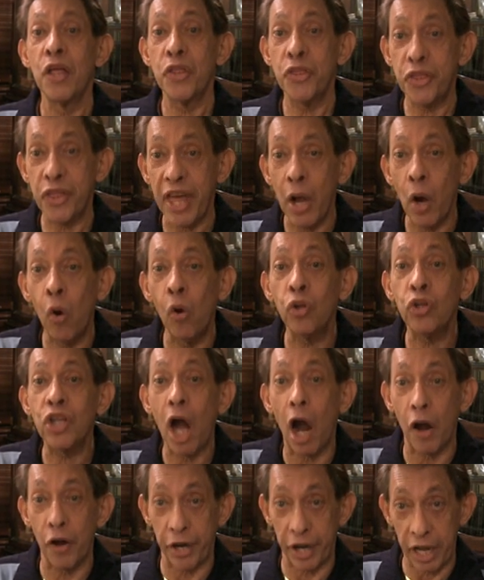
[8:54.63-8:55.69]

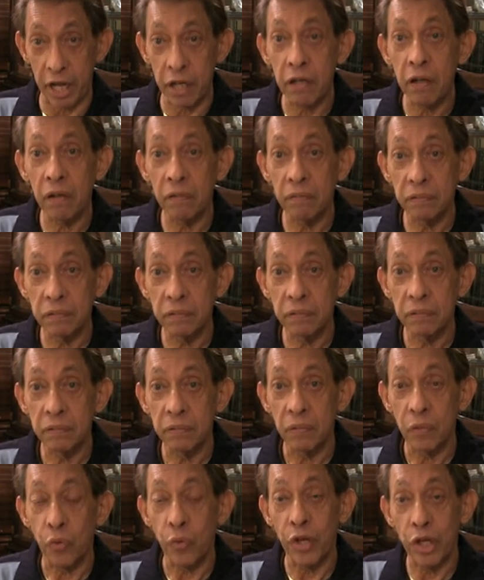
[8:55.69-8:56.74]
theotarded,
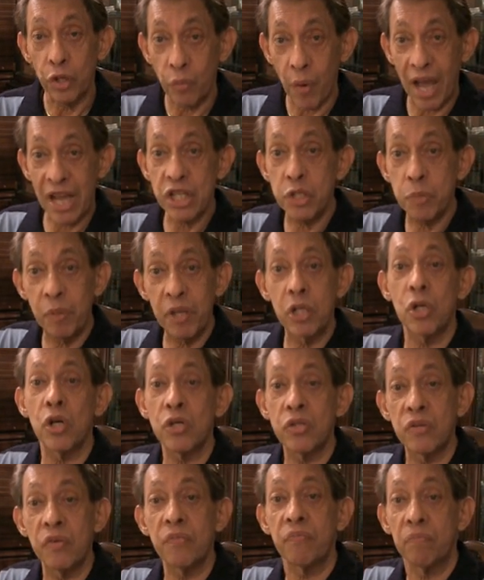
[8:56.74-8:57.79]
regress
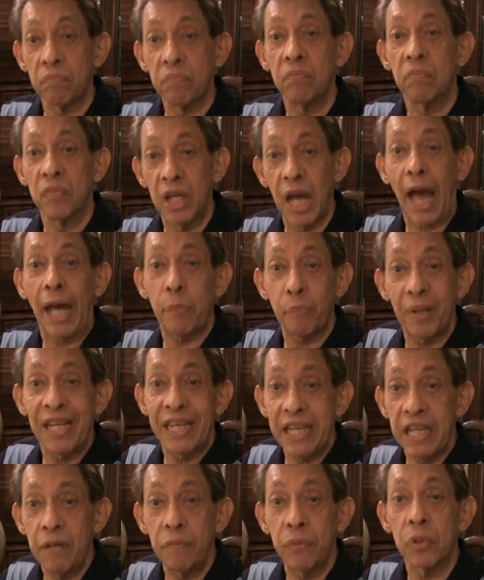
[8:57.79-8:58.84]
because of God
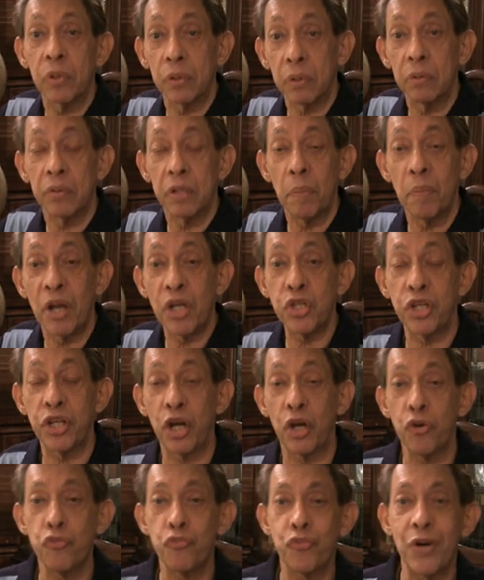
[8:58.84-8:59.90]
belief or
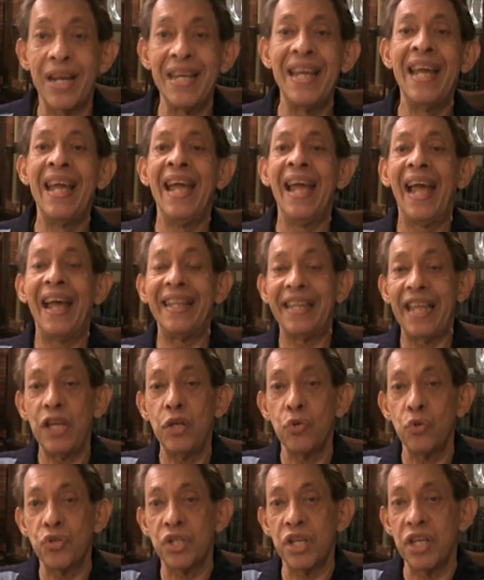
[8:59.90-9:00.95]
imaginary friend, and then
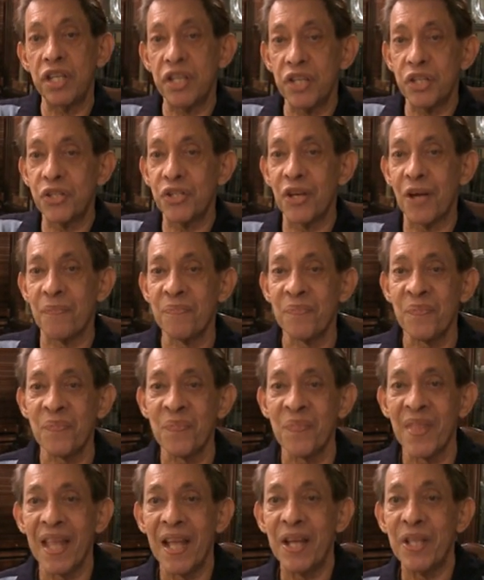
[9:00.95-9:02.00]
you see these
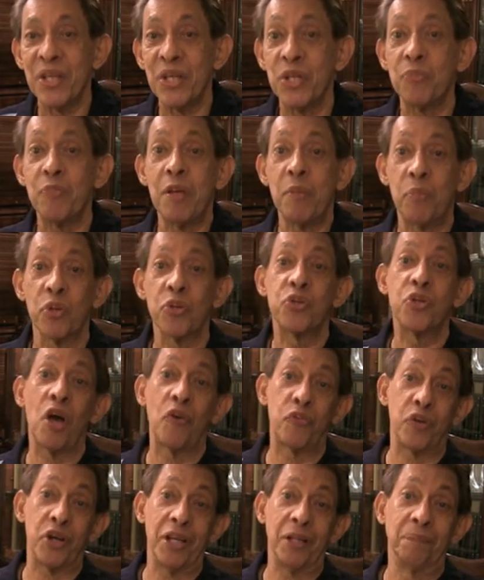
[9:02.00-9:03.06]
people
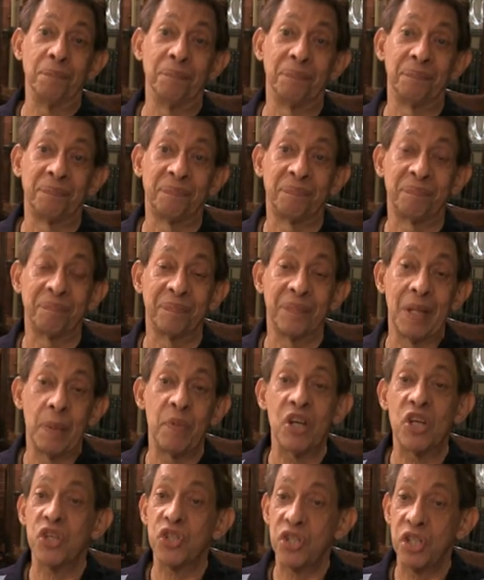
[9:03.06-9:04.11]
suffering.
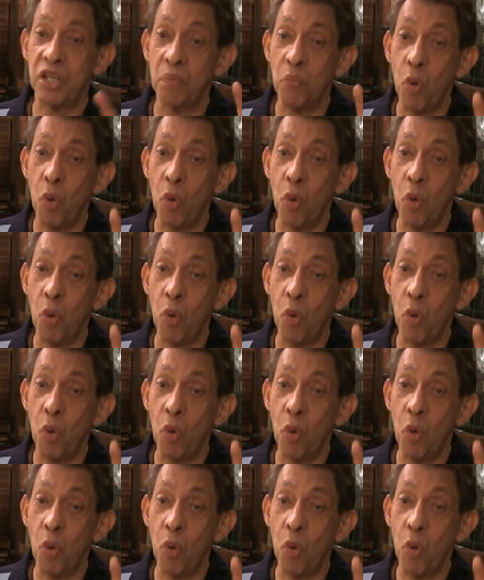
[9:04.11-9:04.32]
Because the